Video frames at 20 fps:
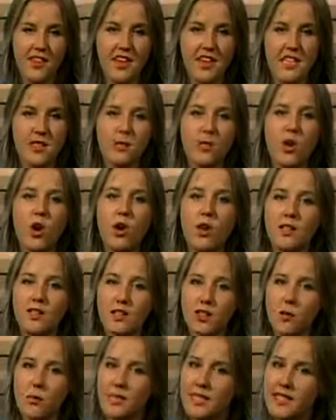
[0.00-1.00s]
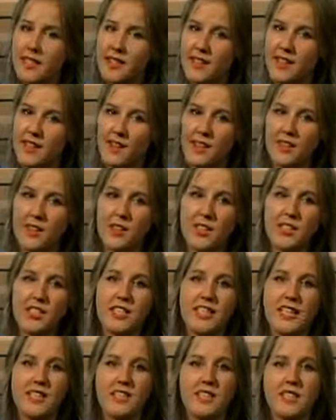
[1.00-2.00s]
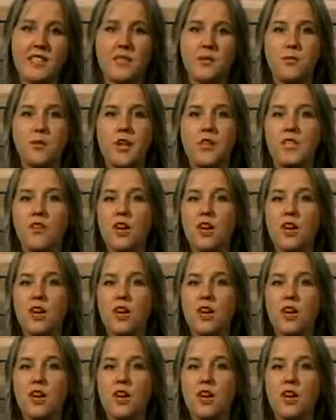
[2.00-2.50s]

The Knicks were also particularly good against the spread